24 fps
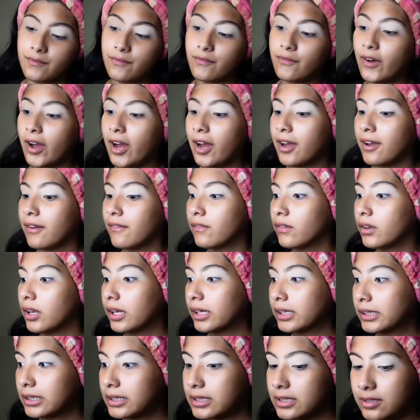5.
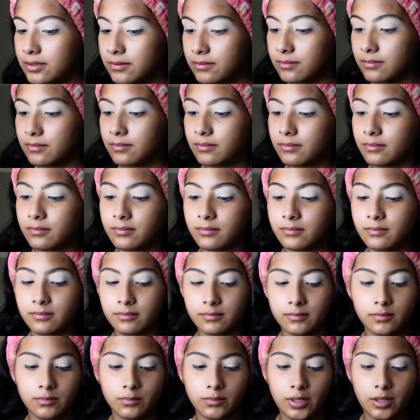Like, it's...
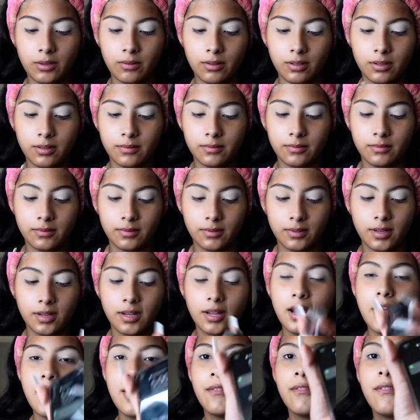Wait, hold on.
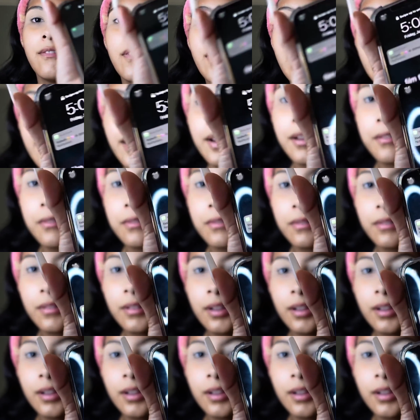5,